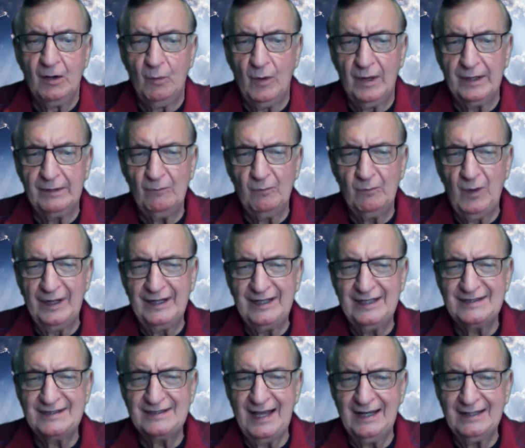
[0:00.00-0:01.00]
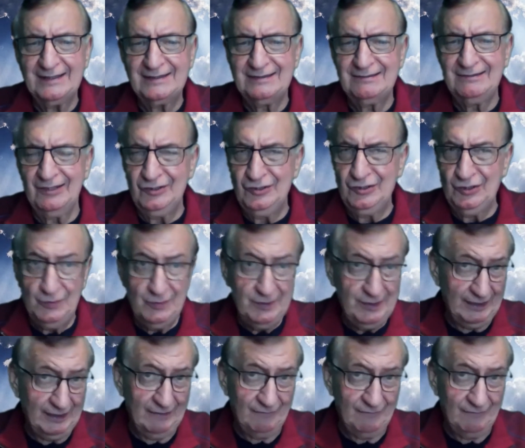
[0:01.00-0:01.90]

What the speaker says: what is that doing?